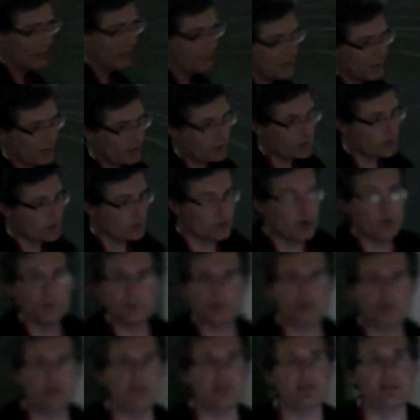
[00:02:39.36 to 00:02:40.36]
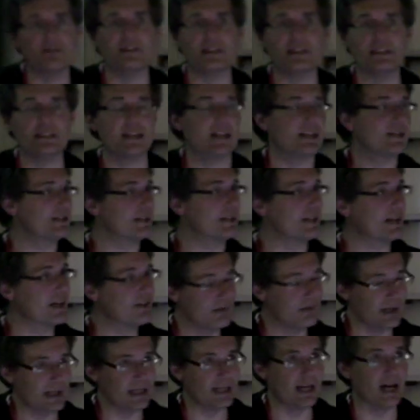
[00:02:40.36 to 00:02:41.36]
be able to help you because your normal tutors are
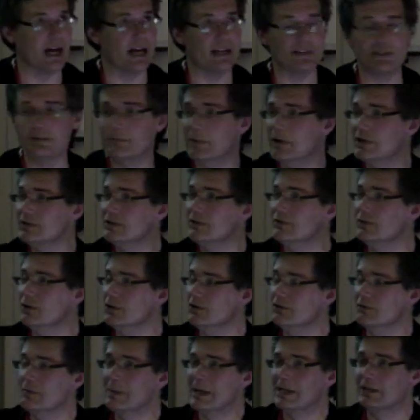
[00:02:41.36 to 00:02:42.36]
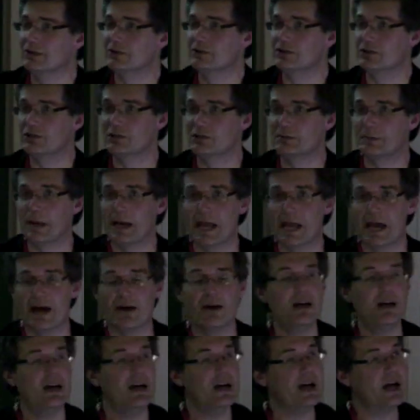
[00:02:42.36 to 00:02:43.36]
fantastic and really nice. And most of you have met your tutors
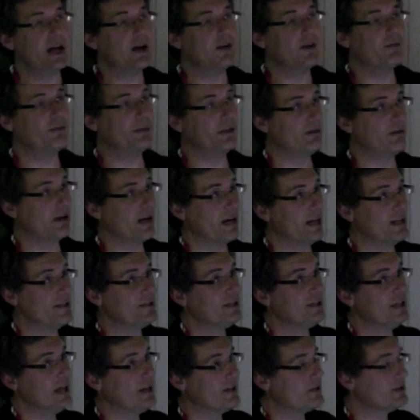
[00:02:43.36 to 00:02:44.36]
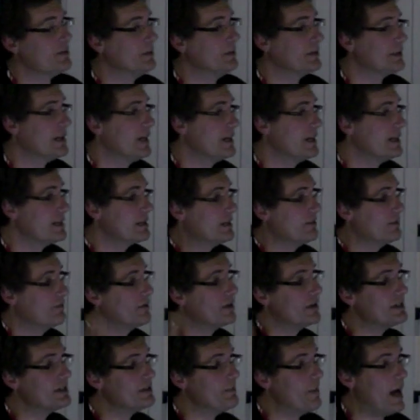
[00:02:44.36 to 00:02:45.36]
by now and hopefully realise how
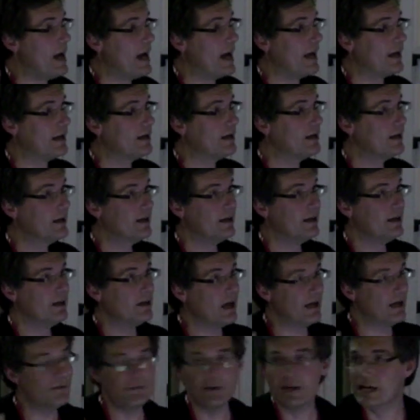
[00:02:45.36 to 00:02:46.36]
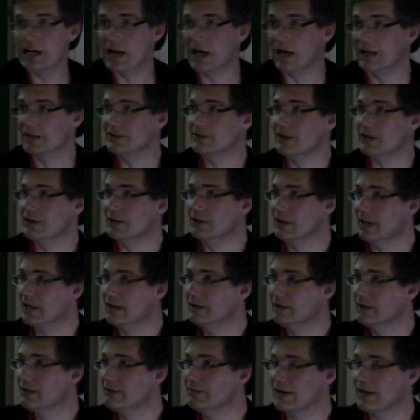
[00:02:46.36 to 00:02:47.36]
simultaneously very smart and very nice they
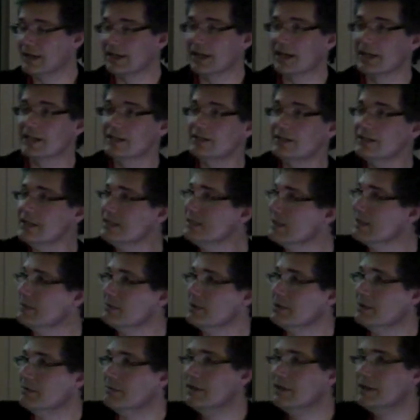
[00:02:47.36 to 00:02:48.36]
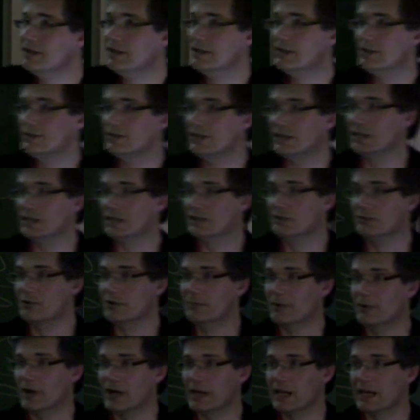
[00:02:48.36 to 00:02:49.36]
all are. In fact, I can see some of them sitting
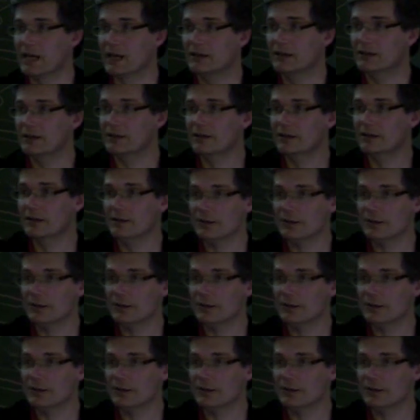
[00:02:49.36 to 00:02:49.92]
in the room right now.